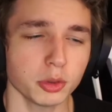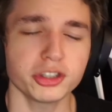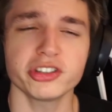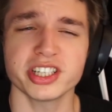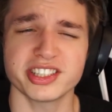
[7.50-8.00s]

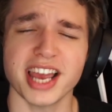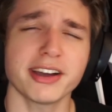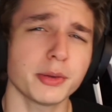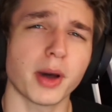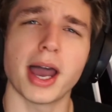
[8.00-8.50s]
Which is
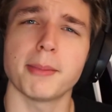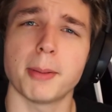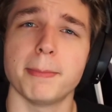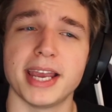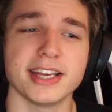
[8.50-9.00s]
exactly why
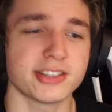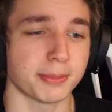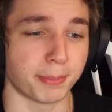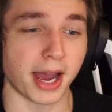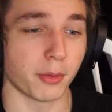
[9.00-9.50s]
I'm amazed by